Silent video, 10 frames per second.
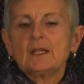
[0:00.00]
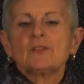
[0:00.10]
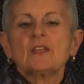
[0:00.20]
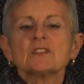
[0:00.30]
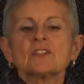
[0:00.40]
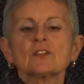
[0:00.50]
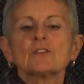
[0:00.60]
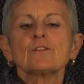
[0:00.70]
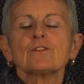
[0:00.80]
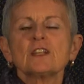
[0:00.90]
These are the
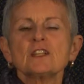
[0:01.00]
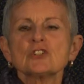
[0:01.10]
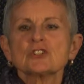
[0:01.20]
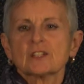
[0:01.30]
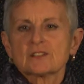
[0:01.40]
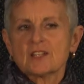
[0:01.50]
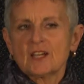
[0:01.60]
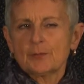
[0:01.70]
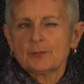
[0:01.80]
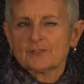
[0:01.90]
finishing
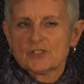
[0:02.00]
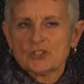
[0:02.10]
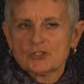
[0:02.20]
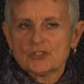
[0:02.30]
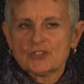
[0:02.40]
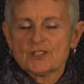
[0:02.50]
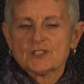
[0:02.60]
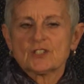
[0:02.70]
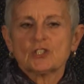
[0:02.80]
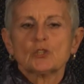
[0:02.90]
type of touches
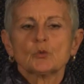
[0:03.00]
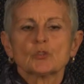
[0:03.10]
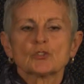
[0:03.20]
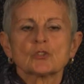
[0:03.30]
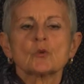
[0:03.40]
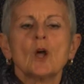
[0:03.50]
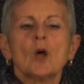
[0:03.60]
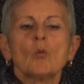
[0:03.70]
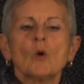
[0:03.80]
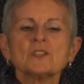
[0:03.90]
that you will do
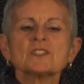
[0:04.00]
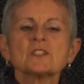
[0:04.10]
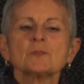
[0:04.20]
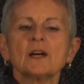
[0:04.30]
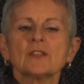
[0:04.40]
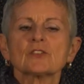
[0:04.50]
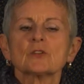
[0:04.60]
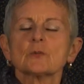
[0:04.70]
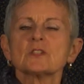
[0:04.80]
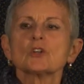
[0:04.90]
once the
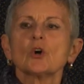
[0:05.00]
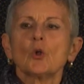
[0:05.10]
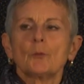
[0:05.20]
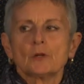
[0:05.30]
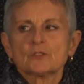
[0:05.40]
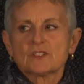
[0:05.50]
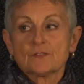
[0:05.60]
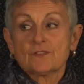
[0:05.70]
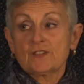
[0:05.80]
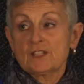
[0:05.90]
bathroom is almost
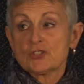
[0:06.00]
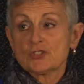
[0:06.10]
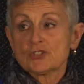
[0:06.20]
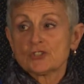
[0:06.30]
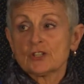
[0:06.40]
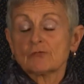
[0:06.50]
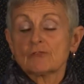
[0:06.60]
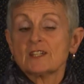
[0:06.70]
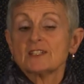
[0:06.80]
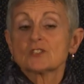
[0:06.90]
finished and
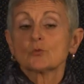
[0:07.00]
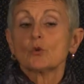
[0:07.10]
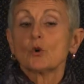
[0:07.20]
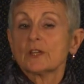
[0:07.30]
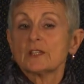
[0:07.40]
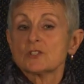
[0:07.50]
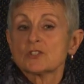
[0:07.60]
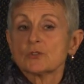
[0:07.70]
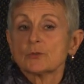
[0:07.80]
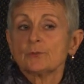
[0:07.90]
ready to walk
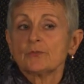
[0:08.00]
into.